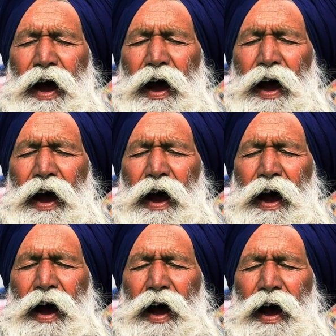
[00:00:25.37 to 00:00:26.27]
be in an
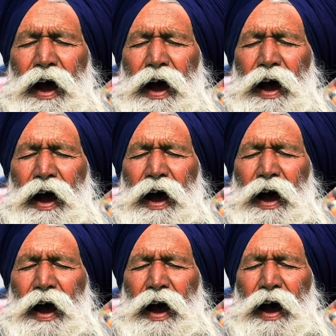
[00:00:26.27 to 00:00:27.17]
alliance with the
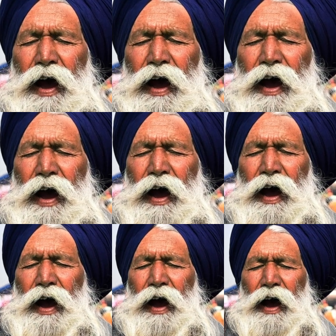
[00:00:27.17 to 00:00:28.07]
Congress, which is now under
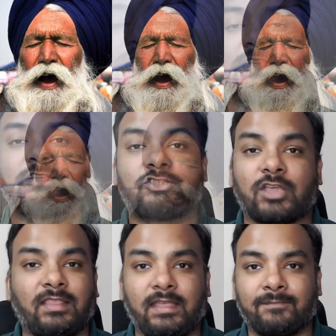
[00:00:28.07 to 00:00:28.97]
Charanjit Singh
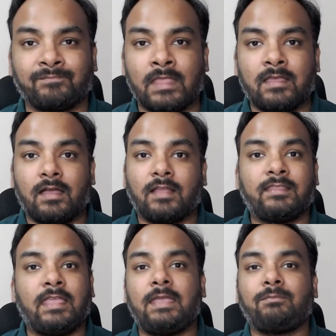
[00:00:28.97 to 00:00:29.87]
Channi, a
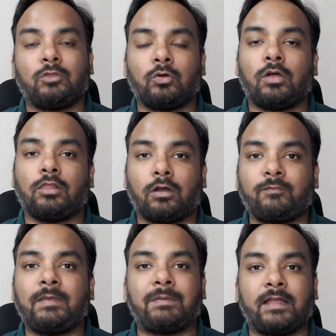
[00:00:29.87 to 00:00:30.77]
name no, a lot
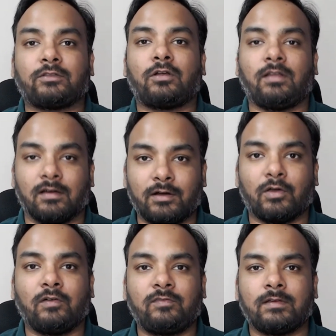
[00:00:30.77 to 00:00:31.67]
of people had not heard
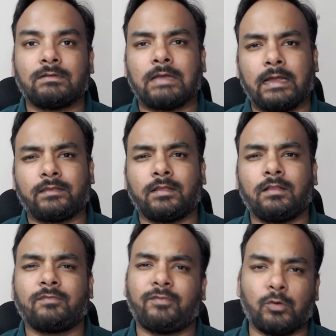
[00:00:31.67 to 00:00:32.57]
of
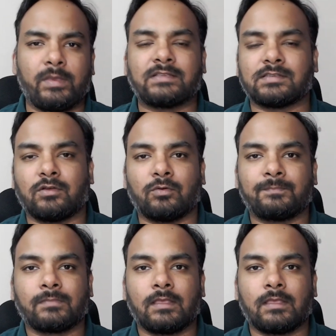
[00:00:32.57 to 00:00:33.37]
until a few weeks ago.